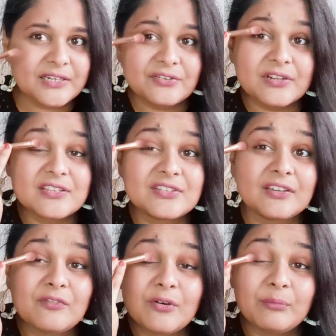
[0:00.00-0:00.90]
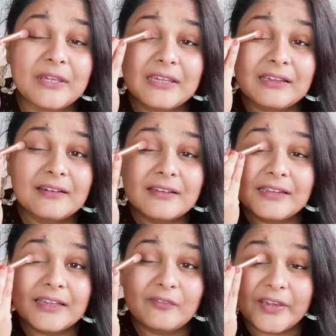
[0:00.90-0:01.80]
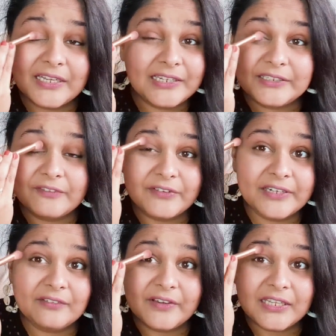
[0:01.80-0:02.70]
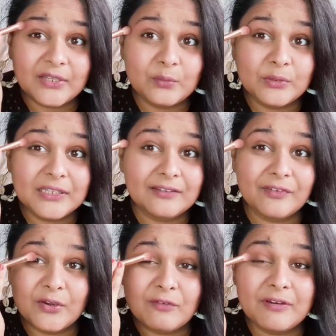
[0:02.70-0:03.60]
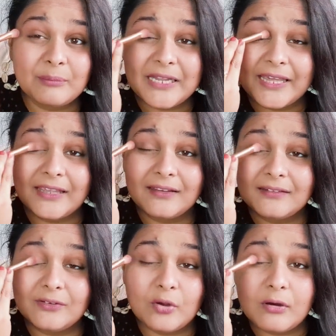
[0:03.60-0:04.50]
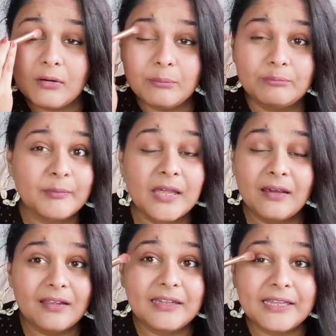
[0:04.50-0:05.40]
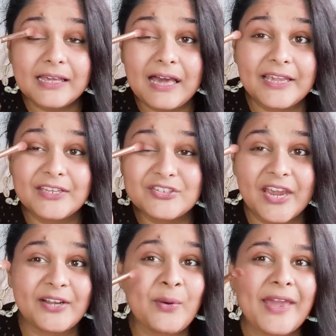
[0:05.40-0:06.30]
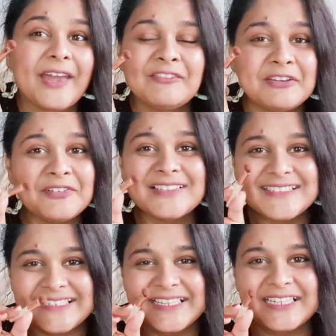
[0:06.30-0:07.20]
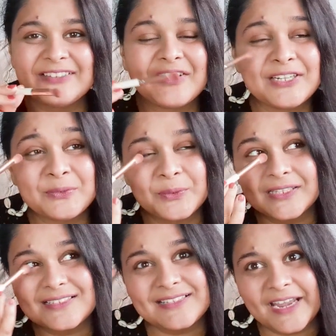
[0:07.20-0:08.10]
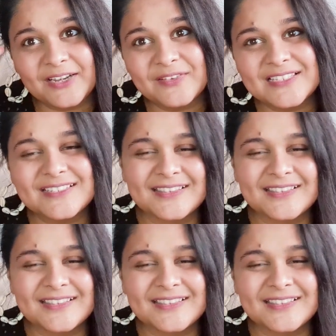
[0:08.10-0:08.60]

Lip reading: interesting for me, like very different, very unique way of applying your like eyeshadow. I have never seen anyone doing the sideways